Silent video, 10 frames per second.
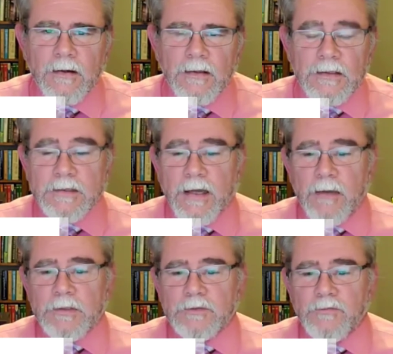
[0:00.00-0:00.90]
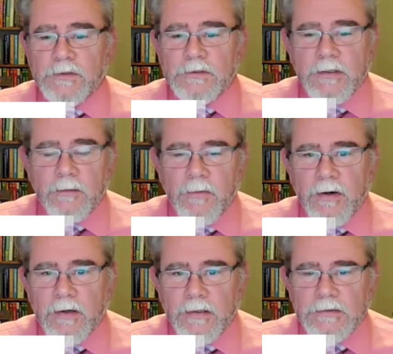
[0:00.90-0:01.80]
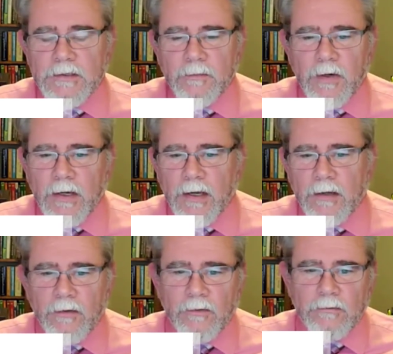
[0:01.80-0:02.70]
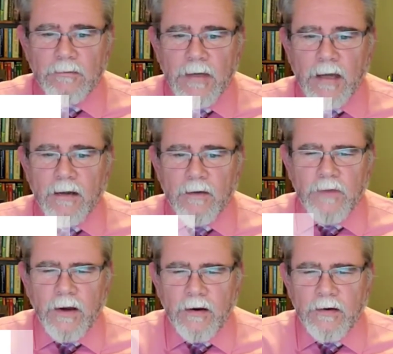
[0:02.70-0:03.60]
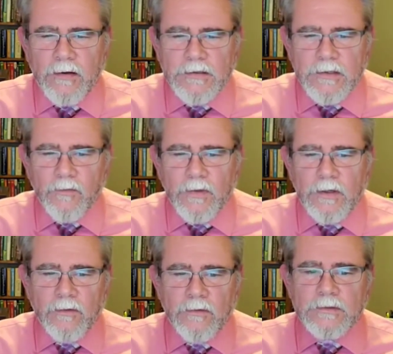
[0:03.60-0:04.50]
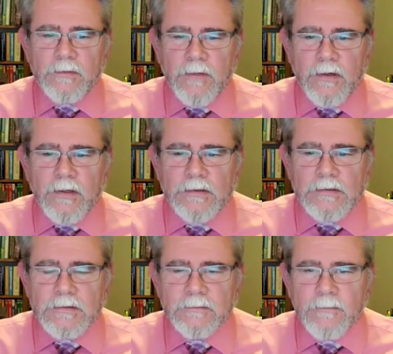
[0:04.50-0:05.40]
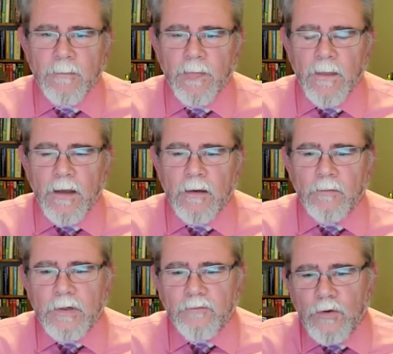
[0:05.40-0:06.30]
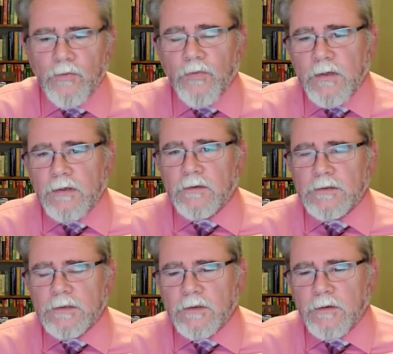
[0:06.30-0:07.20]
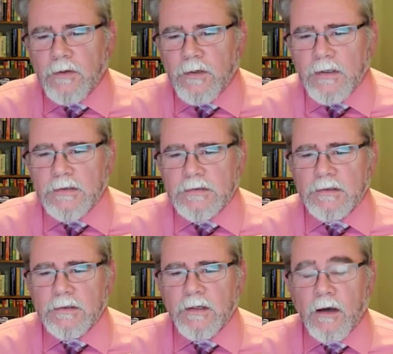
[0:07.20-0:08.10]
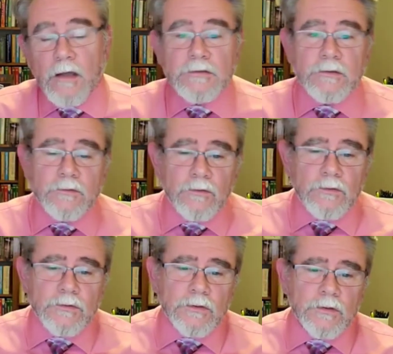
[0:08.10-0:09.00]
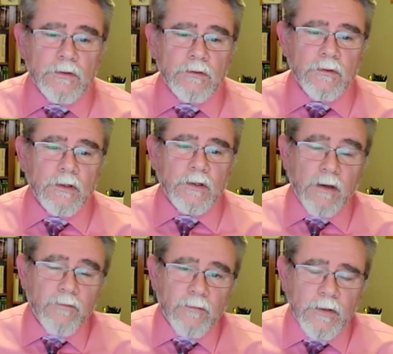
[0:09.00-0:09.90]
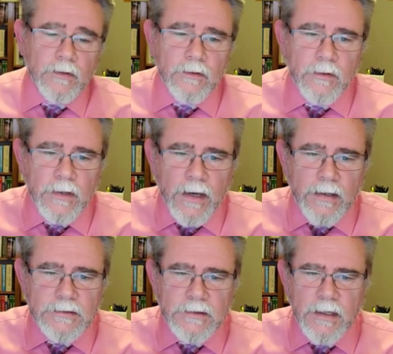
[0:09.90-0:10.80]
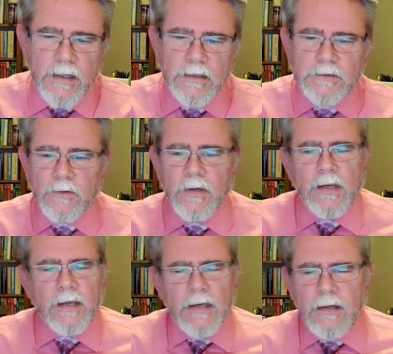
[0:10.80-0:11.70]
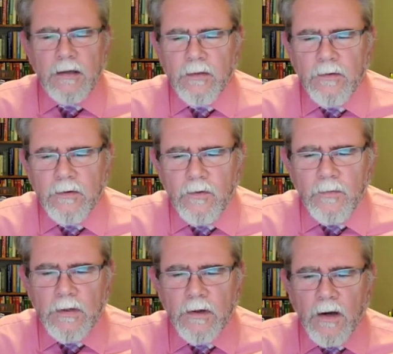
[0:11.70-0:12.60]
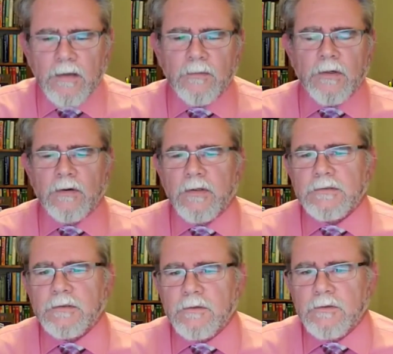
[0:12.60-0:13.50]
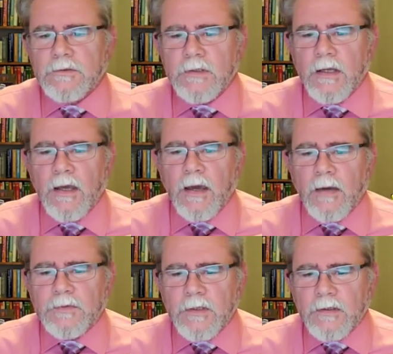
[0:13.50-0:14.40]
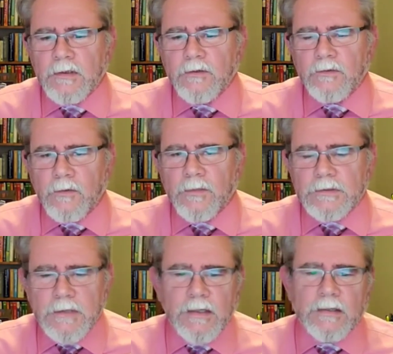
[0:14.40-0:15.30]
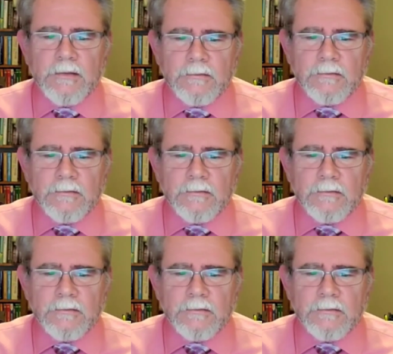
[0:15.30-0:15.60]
Listen, I'm as fiercely American as anybody I know. I love the heritage that we own as Americans. But if you think your security is in the Constitution or the government of the United States or any other human document or institution, I'm telling you, you're mistaken.